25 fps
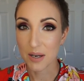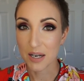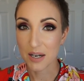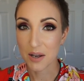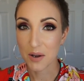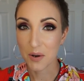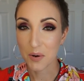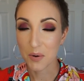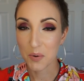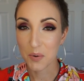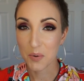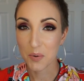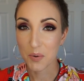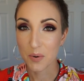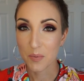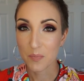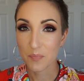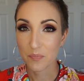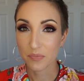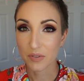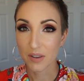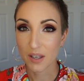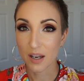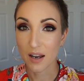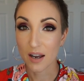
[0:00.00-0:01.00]
know
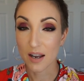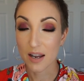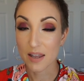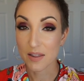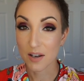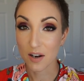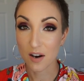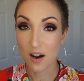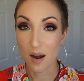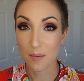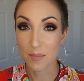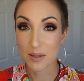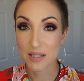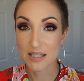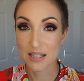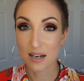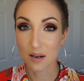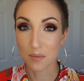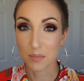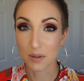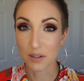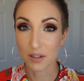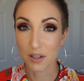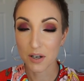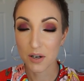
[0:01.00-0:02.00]
in the comments down
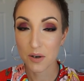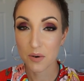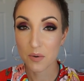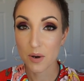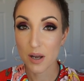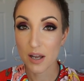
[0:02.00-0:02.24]
below.